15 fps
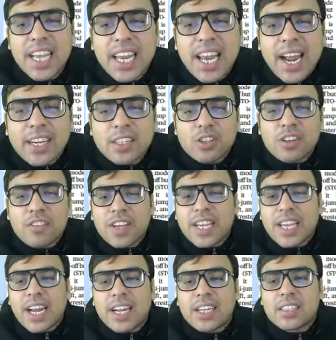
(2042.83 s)
lands on
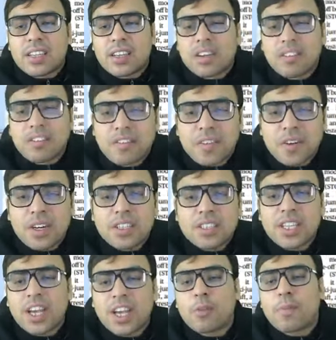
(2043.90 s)
Vikrant, first
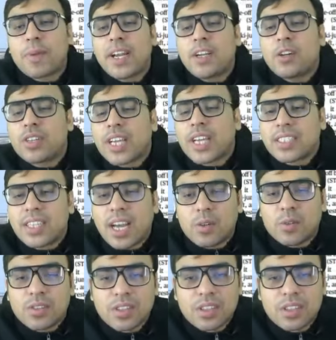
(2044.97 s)
aeroplane to touch down.